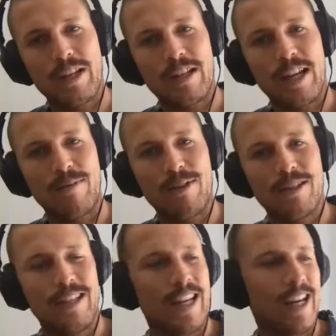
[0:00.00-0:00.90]
nicknamed
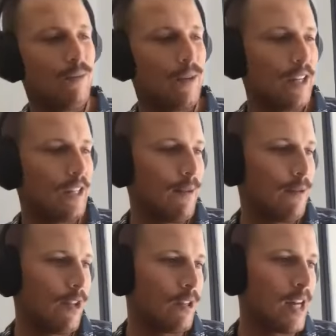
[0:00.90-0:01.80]
it. Yeah, we nicknamed
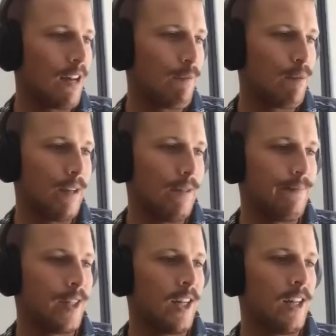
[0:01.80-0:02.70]
it the Life Print,
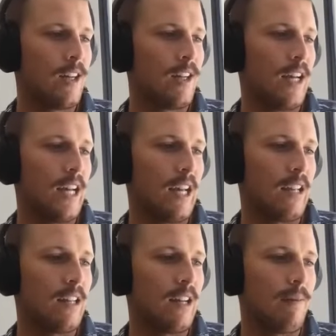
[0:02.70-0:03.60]

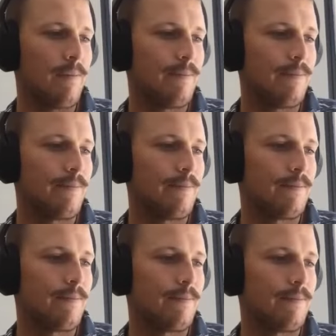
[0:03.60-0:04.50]
and
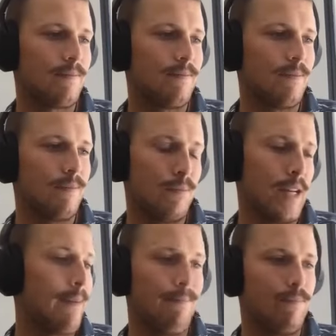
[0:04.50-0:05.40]

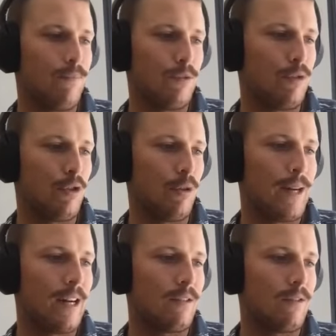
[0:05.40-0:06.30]
yeah, two
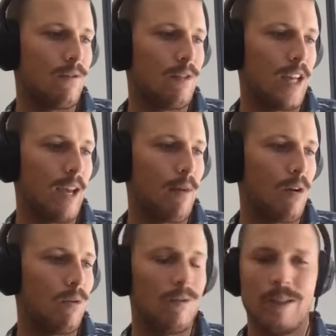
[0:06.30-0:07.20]
parts of the same
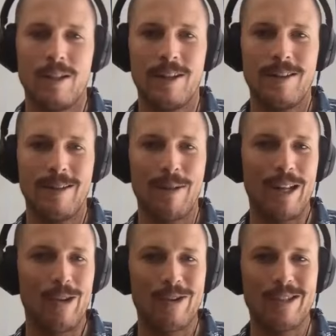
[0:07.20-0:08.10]
whole, but
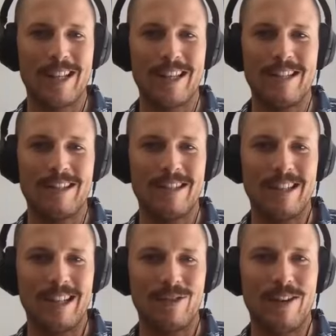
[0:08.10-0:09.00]
it looks like this
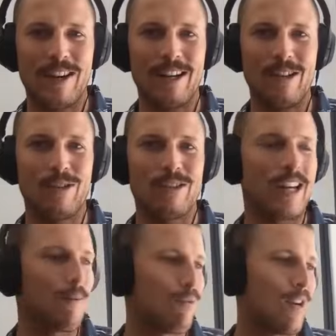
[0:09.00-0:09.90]
it looks
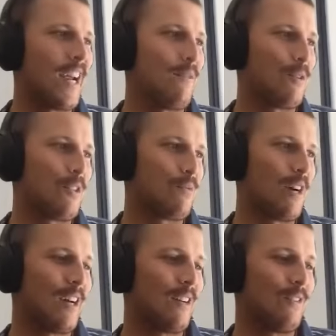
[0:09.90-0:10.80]
like a brain, which is
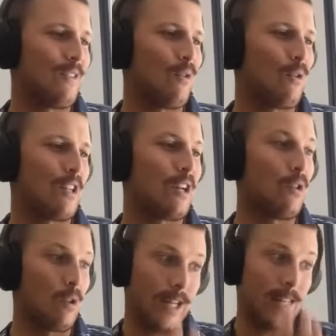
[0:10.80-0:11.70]
why it was also could
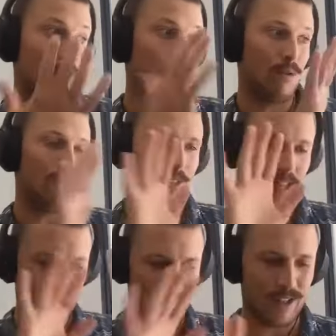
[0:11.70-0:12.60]
look like two
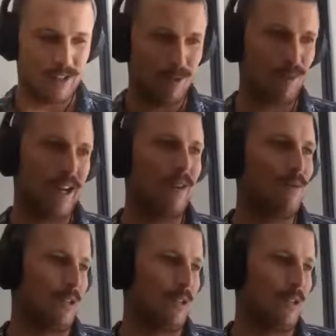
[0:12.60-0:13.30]
hemispheres of a brain, which